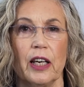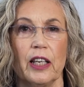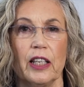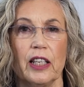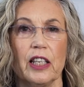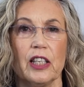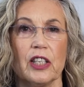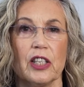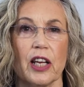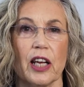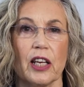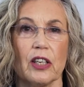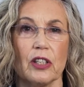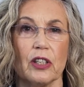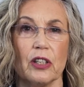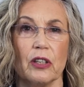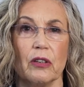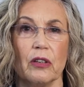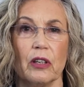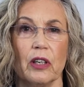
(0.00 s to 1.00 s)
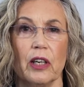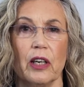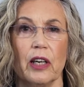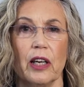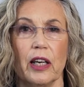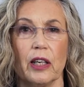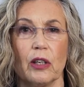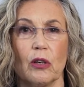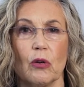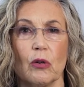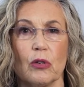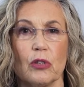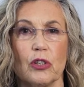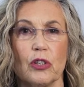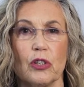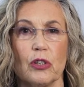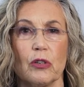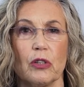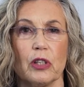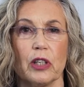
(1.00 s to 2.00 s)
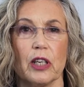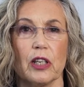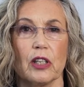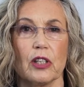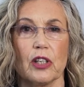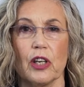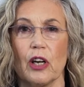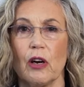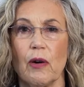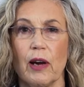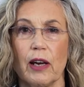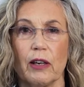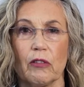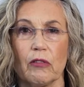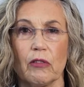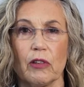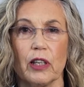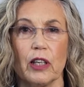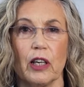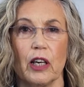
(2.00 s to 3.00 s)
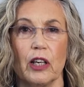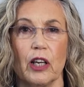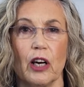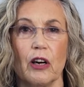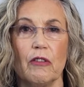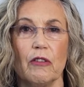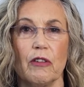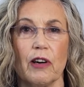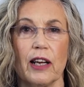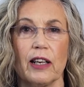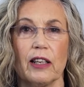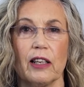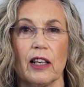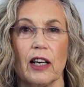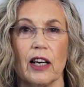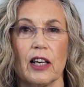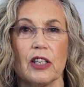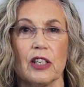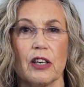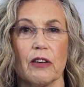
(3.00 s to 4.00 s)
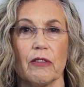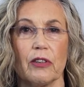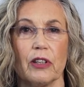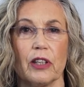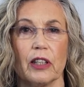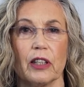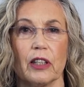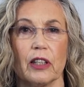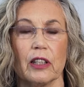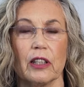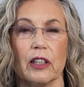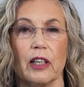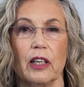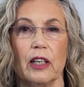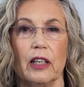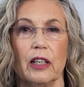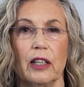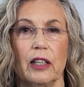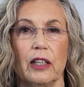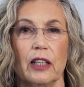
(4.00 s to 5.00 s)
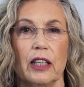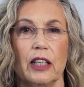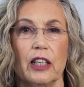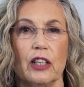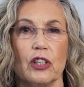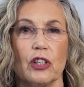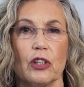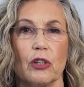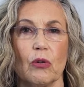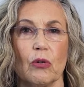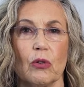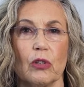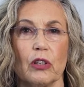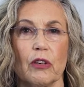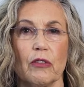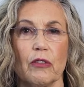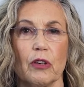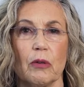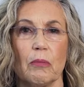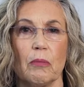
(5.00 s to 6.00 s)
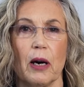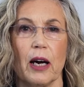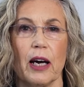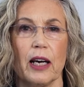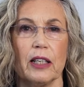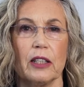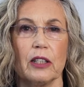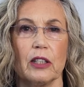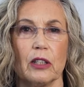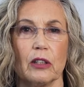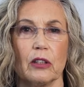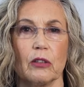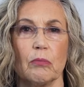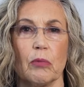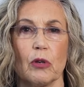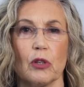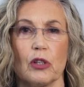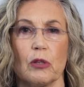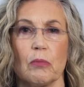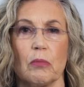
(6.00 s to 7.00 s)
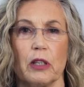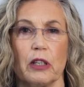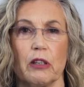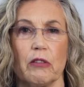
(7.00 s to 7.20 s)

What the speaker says: It eats at you. It causes you to get so angry and overanalyze everything that each corner of your mind can possibly